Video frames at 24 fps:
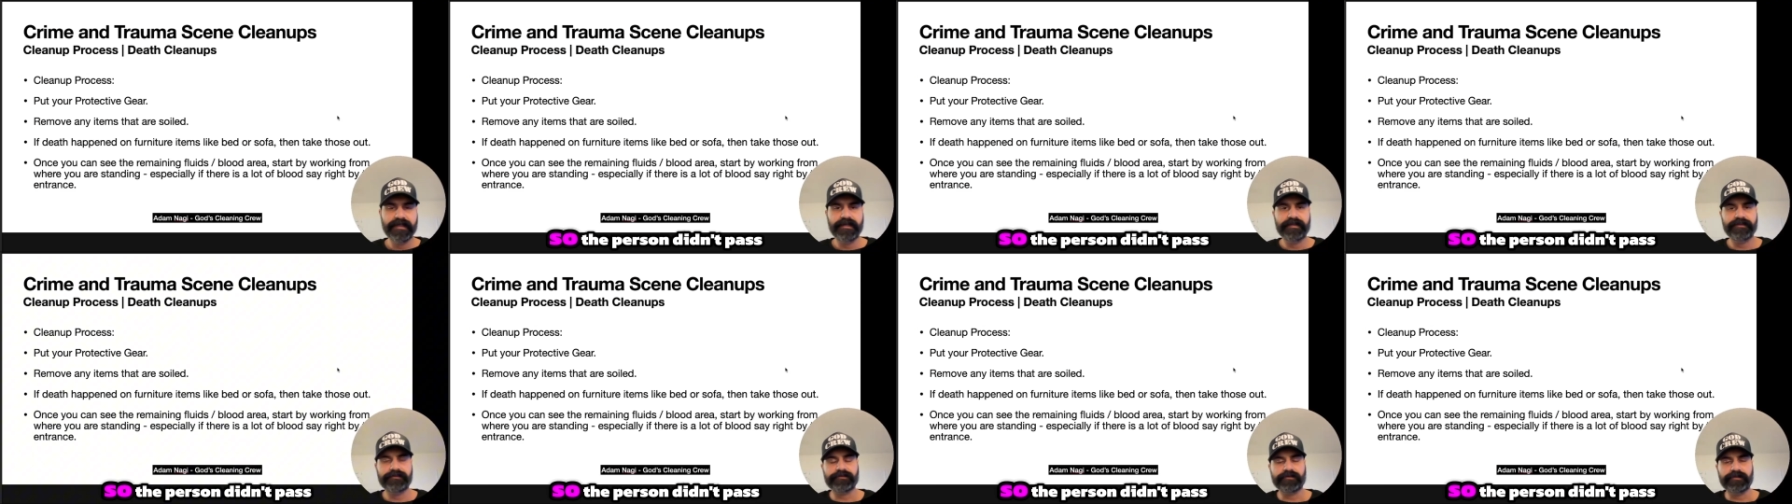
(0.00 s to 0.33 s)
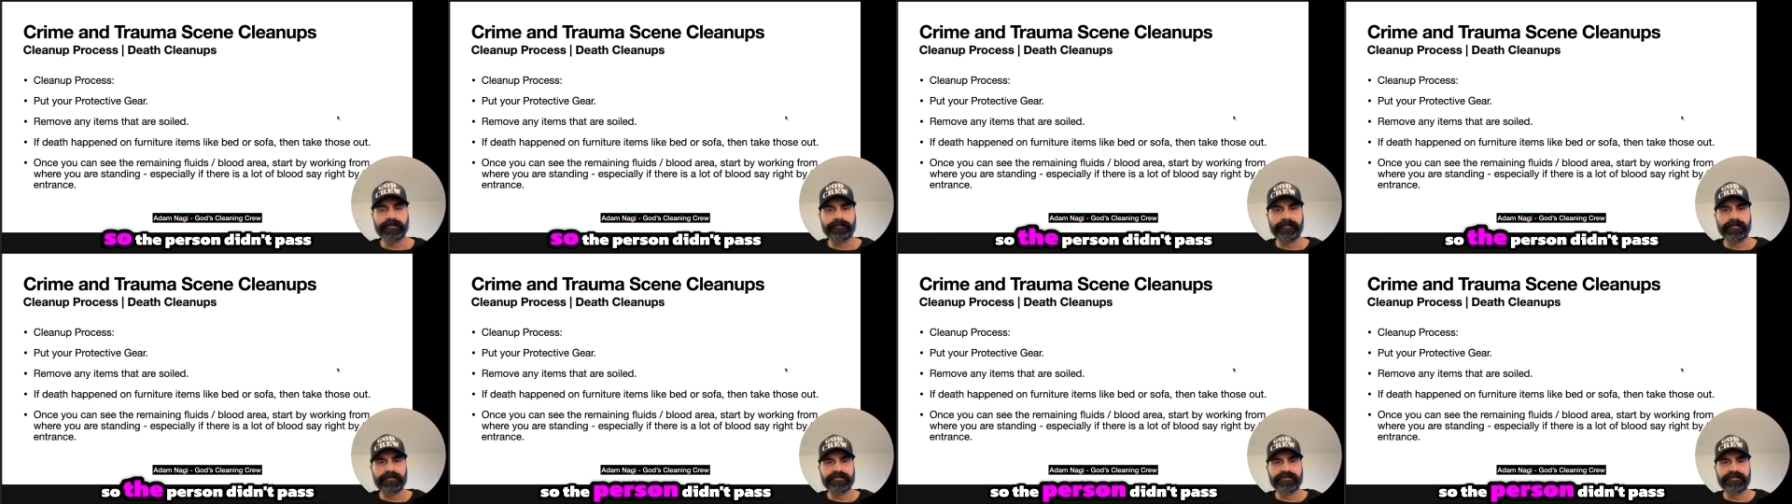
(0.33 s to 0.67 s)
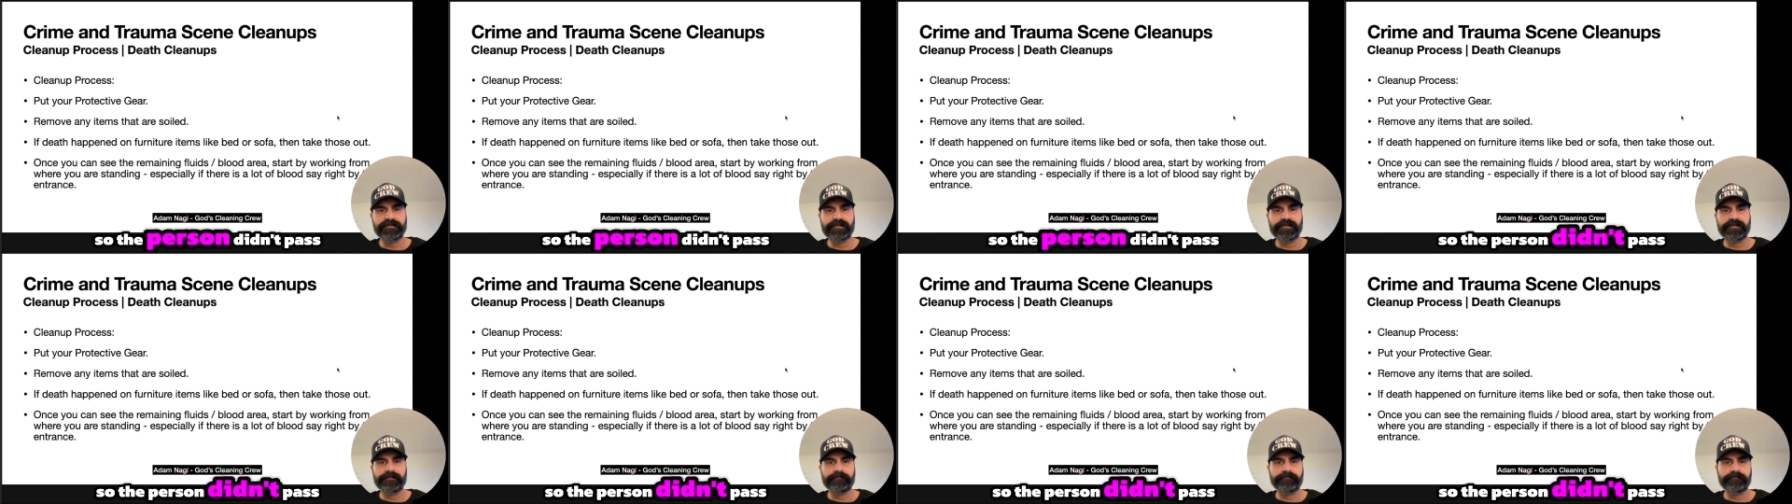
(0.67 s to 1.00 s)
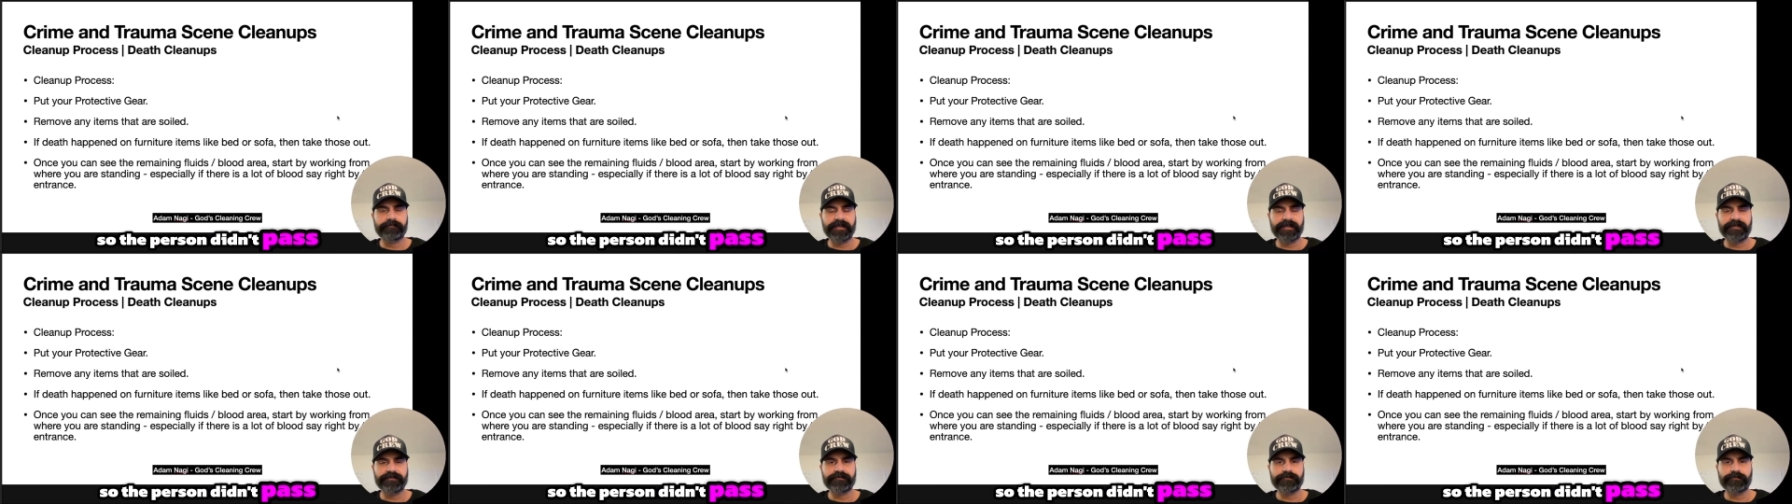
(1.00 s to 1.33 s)
So the person didn't
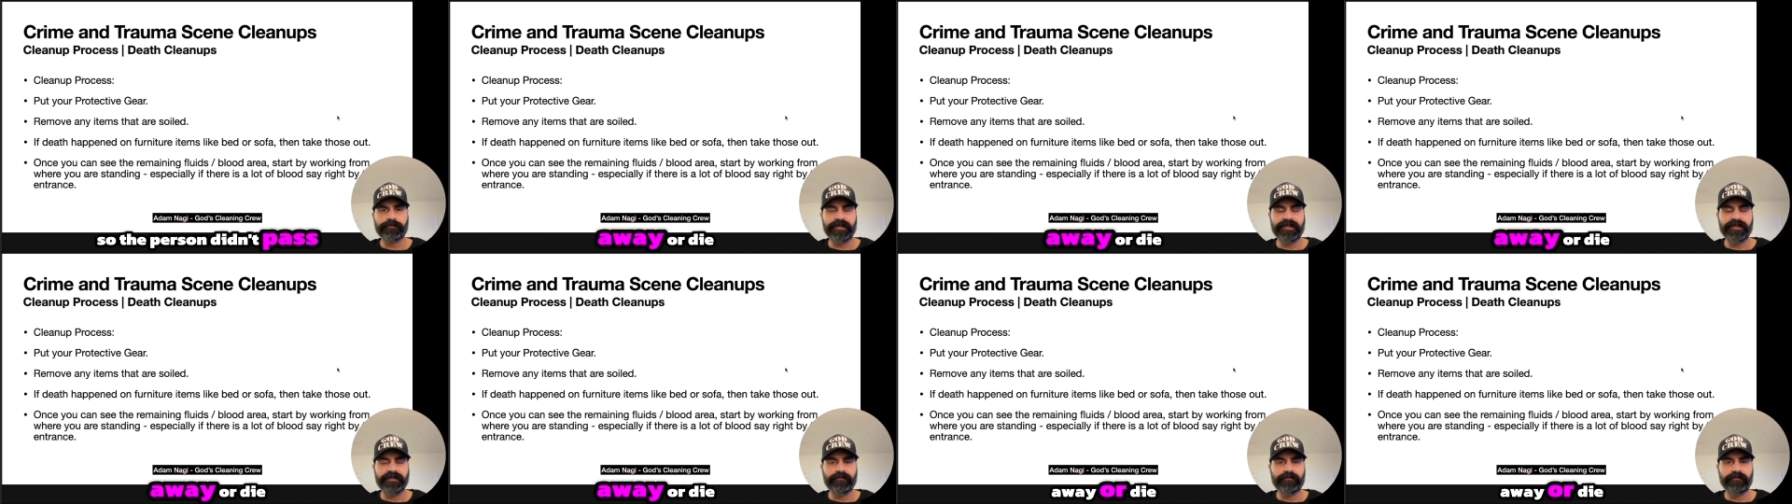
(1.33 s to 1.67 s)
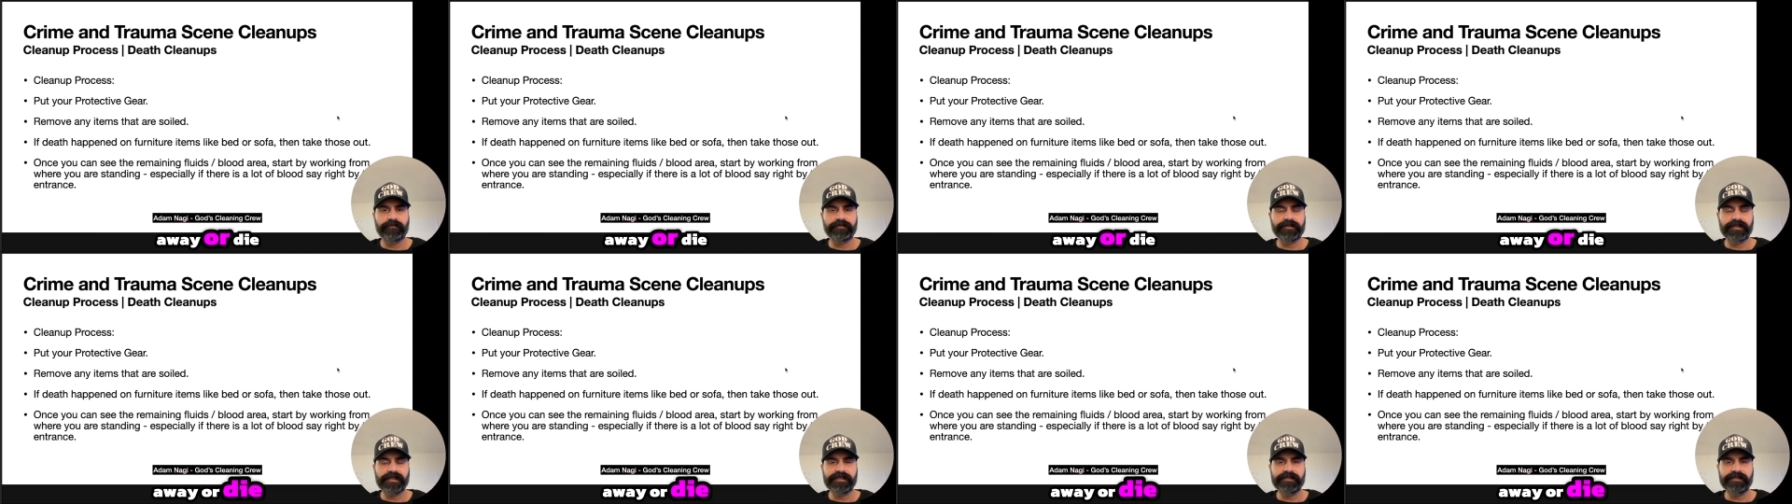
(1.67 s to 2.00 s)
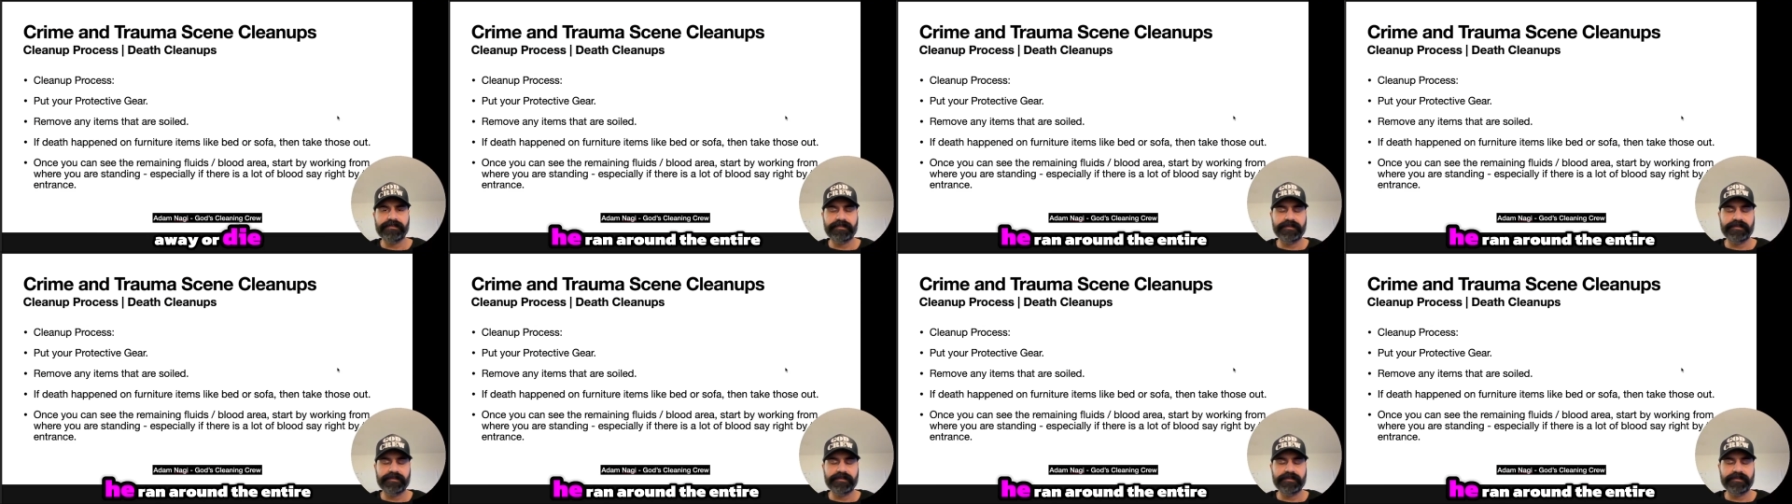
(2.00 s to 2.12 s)
pass away or die.